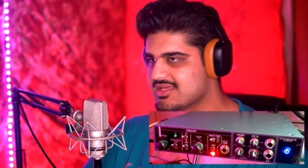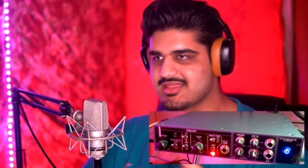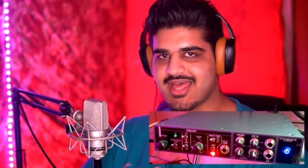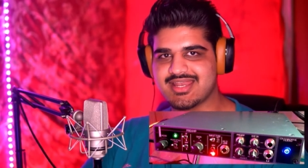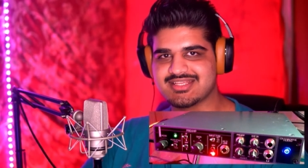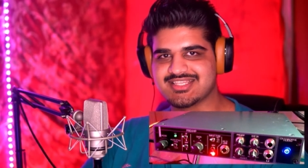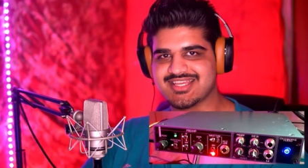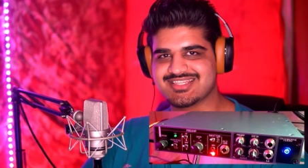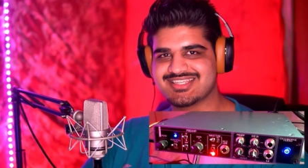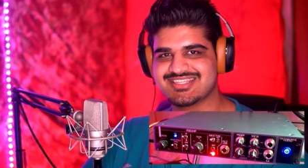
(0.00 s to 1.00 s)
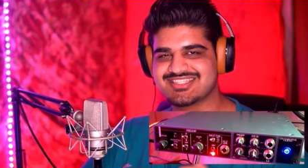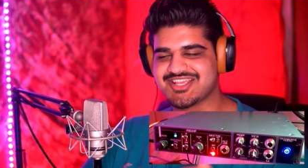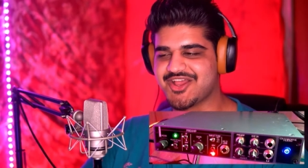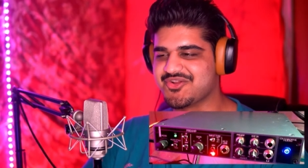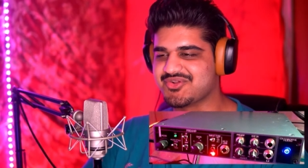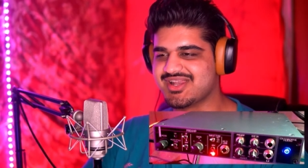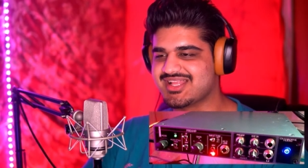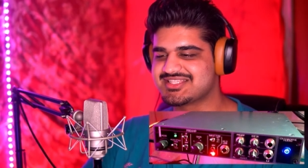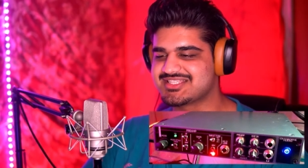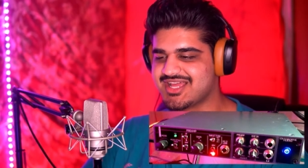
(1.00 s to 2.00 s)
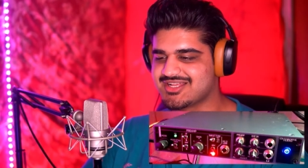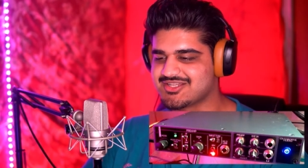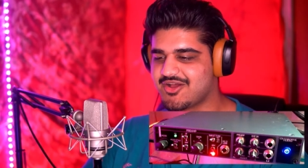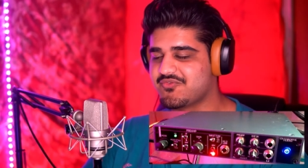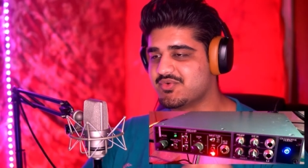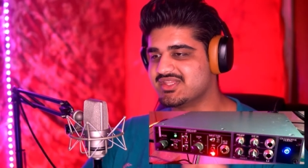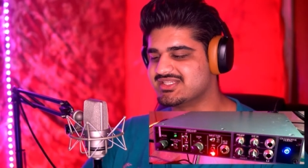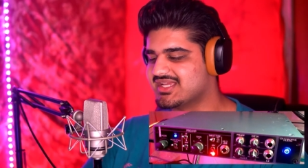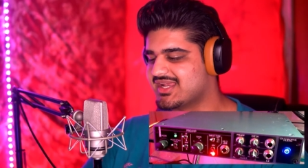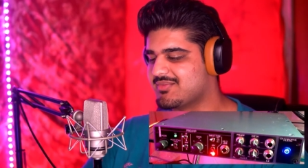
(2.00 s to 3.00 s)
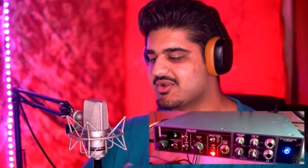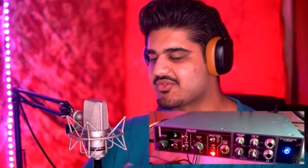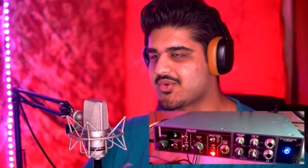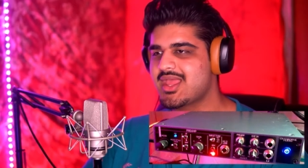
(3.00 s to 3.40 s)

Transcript: that is it. So, let's start off with the TLM 103.